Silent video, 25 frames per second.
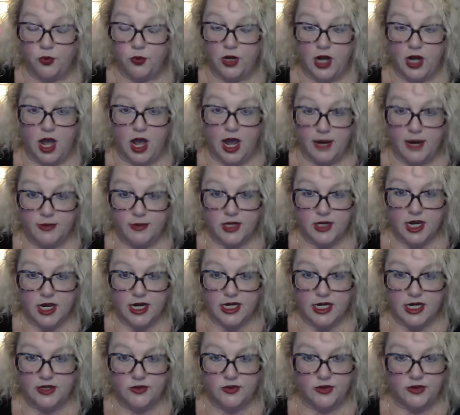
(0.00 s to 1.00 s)
when I'm
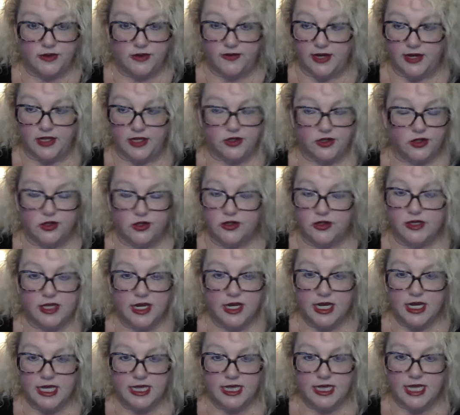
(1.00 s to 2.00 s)
talking to
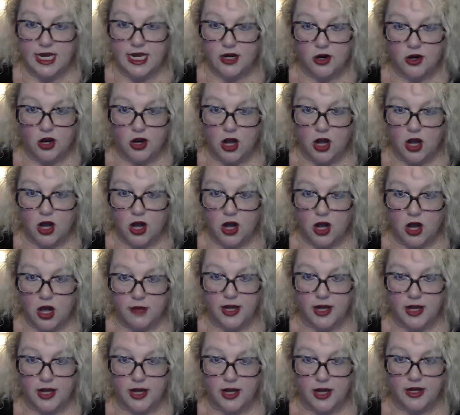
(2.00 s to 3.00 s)
investors, they're all
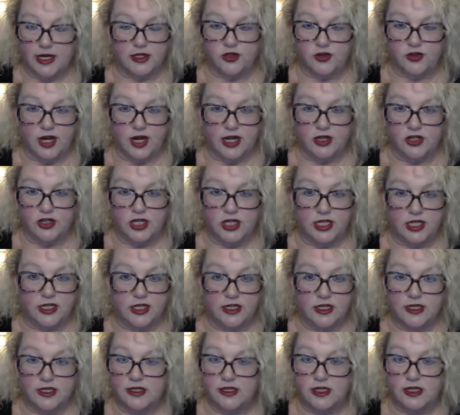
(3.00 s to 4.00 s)
about exit
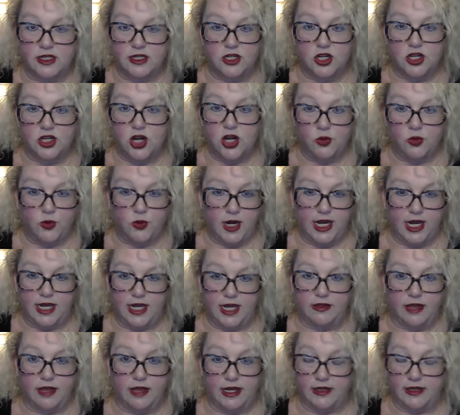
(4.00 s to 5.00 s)
strategy. This is in no
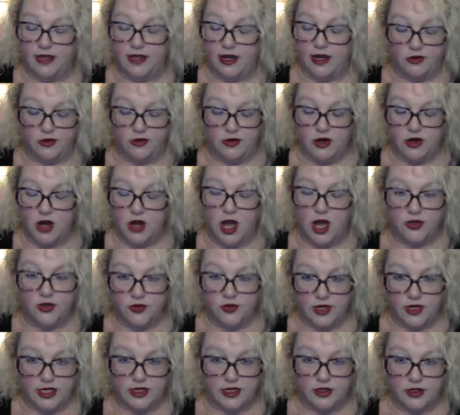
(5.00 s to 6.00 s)
way, like, they are
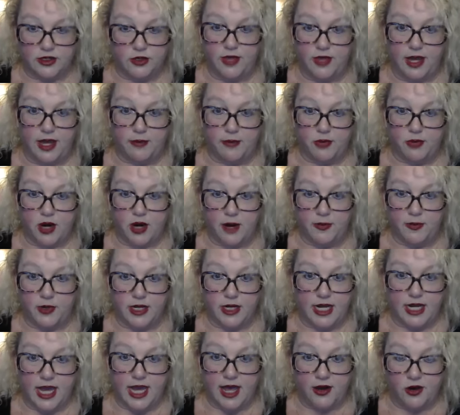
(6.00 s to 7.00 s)
not trying to own that
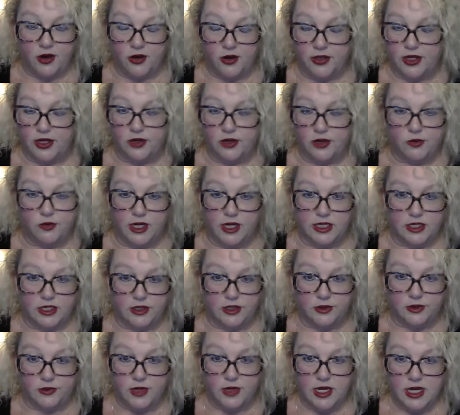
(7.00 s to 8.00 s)
property at all. They don't
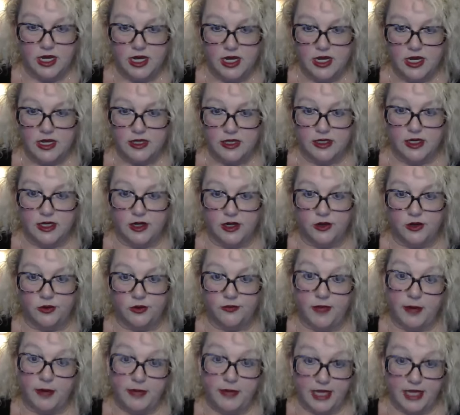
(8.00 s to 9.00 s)
want to.
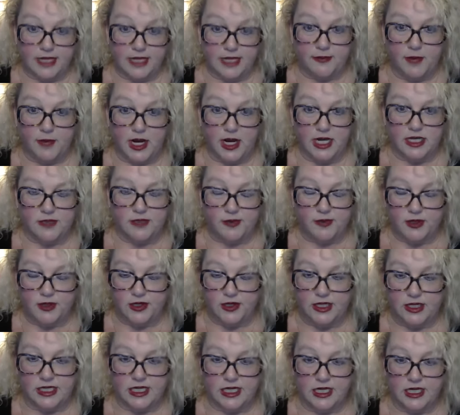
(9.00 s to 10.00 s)
So, I mean, that's my
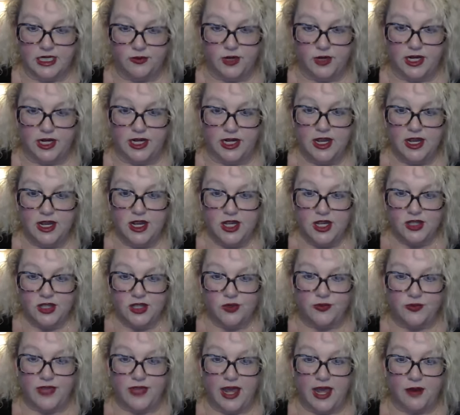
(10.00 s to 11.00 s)
experience anyway.
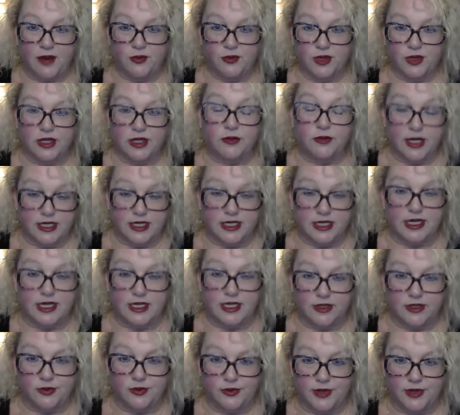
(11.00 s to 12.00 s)
So that really
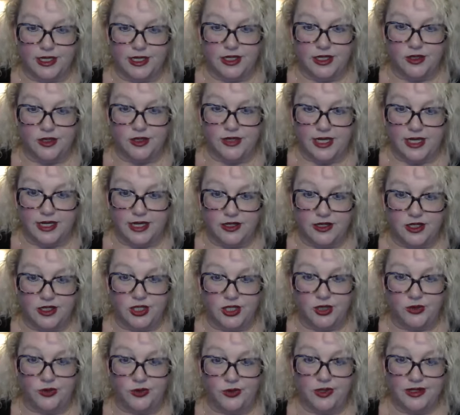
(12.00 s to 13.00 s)
resonates with what you
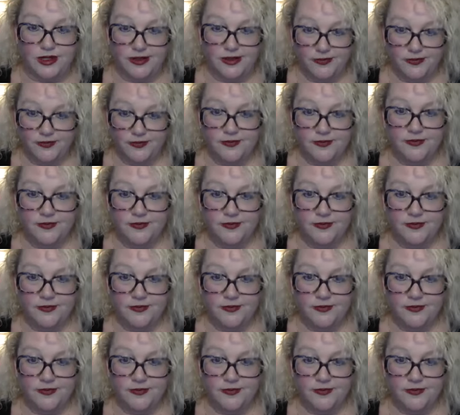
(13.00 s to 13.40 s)
said too.